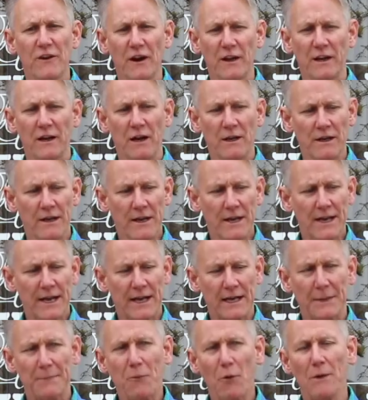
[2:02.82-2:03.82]
got
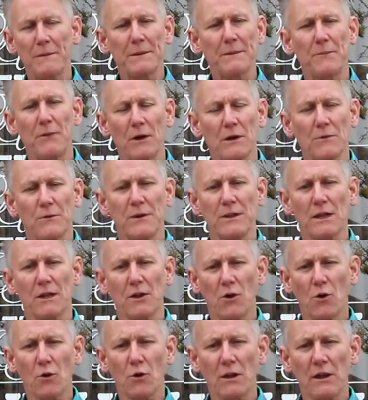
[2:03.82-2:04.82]
an appointment booked with a
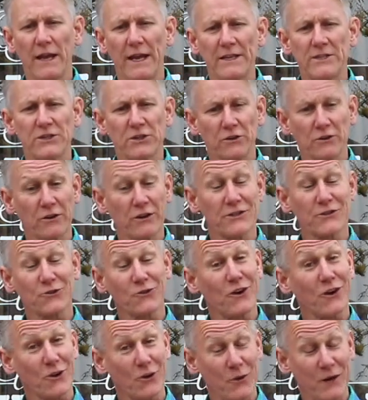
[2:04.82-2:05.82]
local agent or a
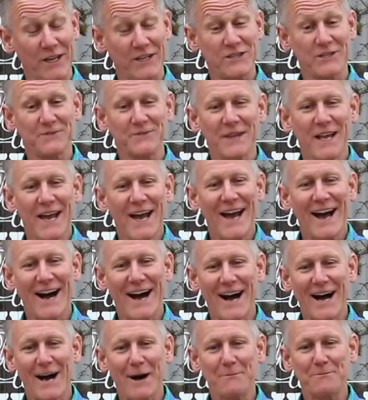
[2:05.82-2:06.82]
Toronto agent,
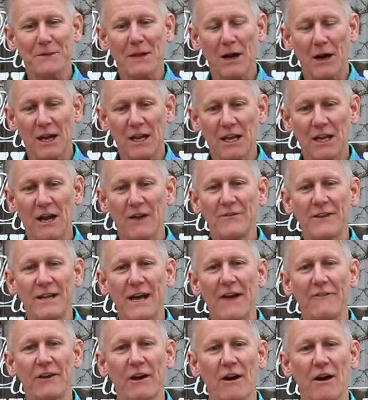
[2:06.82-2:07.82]
I'd love to
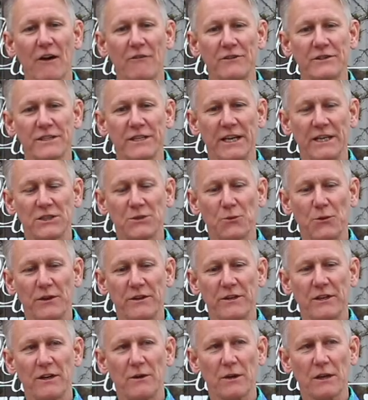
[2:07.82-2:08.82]
have a conversation
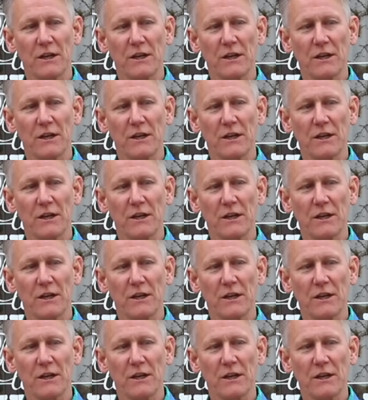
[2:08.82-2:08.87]
with you.